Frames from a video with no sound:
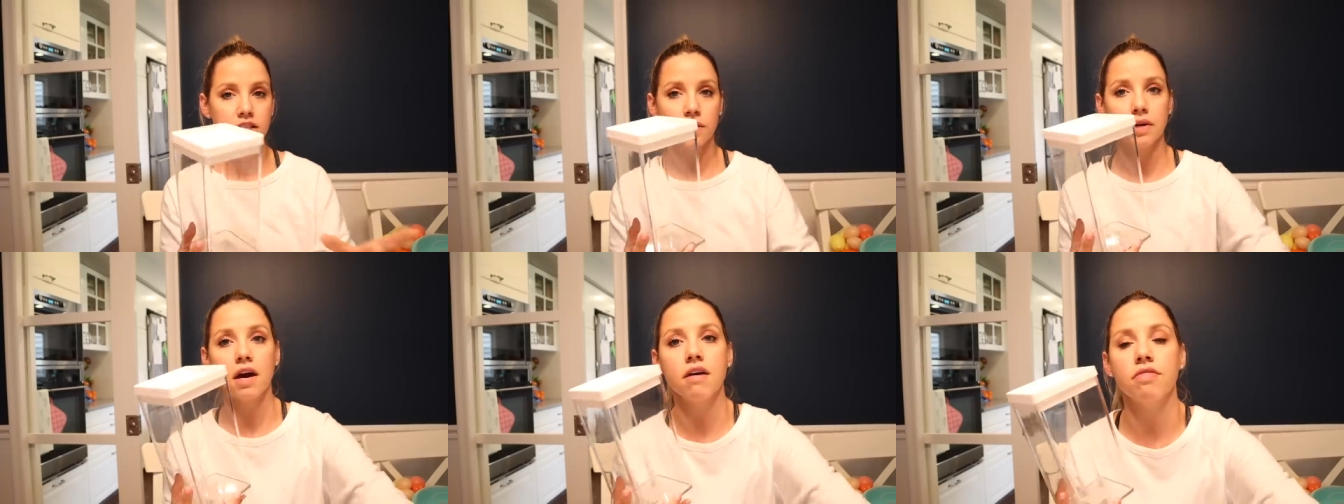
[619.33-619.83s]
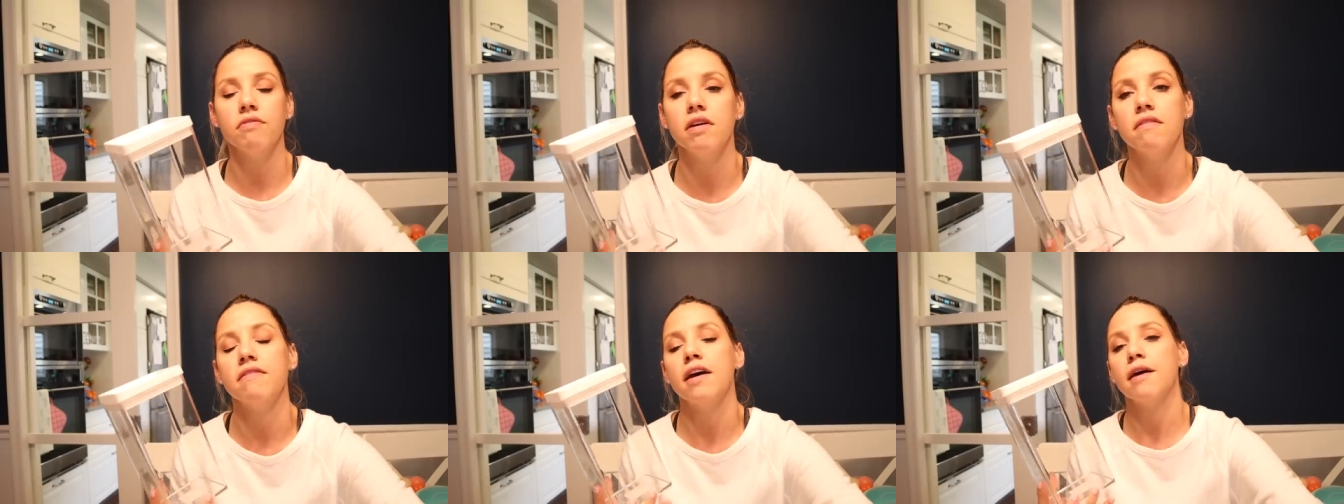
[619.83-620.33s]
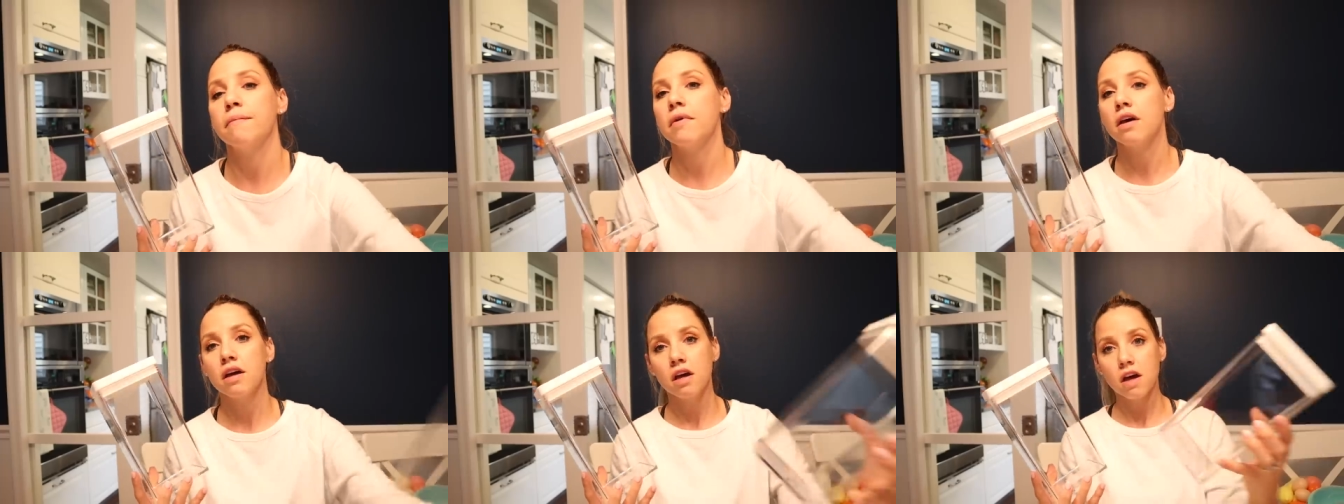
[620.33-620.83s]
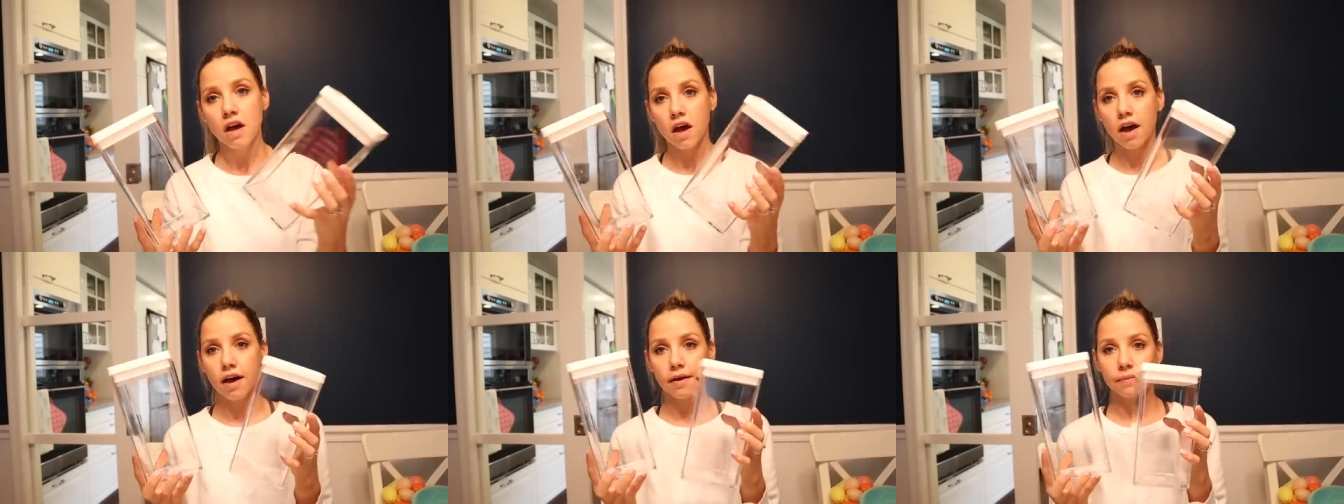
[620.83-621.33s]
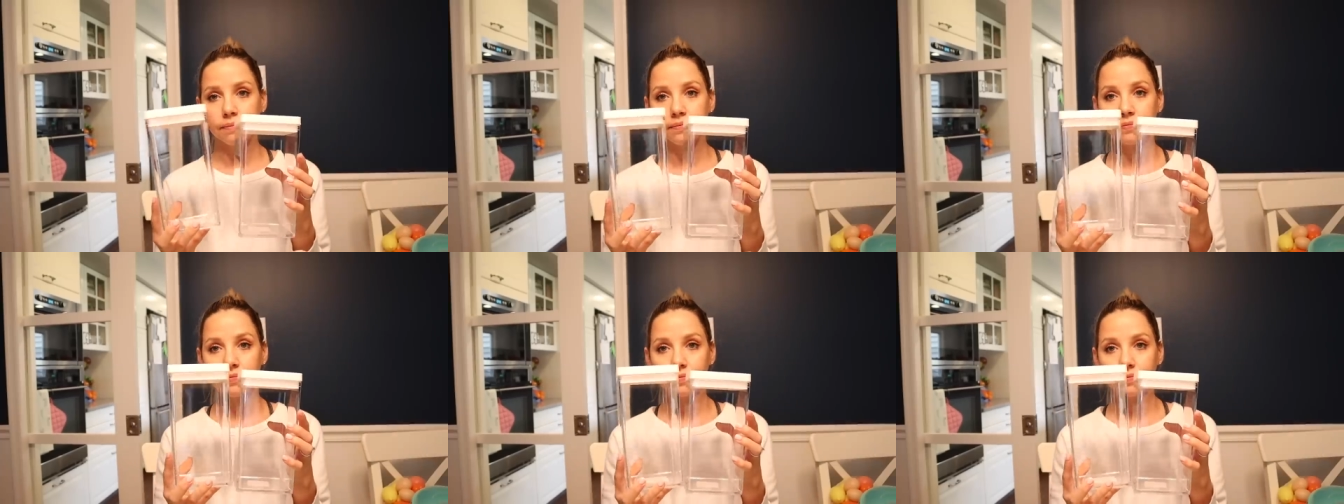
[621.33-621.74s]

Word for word: So I got three of them. Um,